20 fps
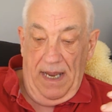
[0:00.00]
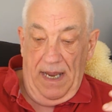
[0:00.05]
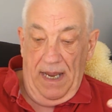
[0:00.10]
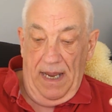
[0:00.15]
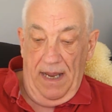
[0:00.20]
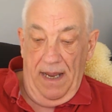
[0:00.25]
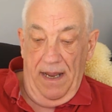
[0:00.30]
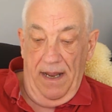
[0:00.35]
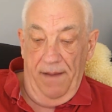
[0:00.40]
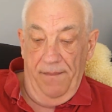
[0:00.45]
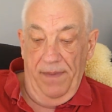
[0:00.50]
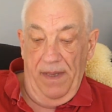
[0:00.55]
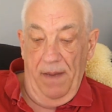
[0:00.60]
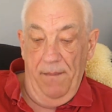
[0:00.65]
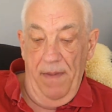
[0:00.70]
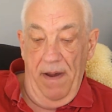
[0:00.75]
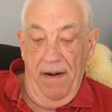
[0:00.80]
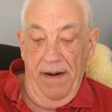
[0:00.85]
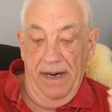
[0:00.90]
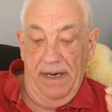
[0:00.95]

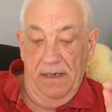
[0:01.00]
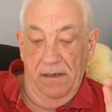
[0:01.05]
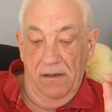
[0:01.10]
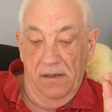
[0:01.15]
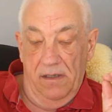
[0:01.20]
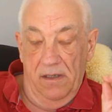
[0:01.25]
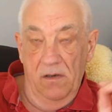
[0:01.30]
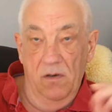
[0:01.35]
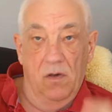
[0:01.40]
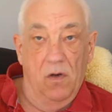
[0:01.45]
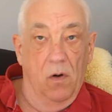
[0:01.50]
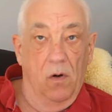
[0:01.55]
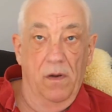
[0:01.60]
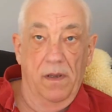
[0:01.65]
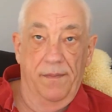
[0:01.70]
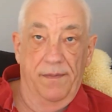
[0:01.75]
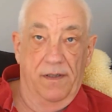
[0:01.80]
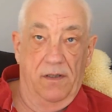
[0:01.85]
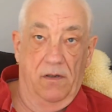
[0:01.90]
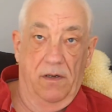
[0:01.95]
Americans do call
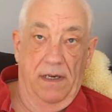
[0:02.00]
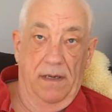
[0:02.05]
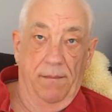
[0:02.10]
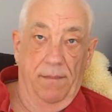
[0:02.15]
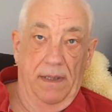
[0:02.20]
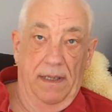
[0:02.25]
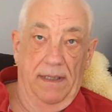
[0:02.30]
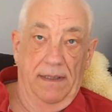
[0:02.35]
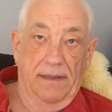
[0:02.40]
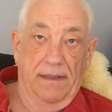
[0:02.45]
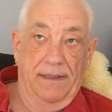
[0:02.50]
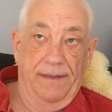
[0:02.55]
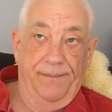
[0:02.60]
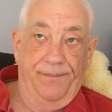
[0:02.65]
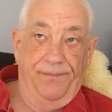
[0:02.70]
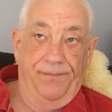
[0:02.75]
them string beans.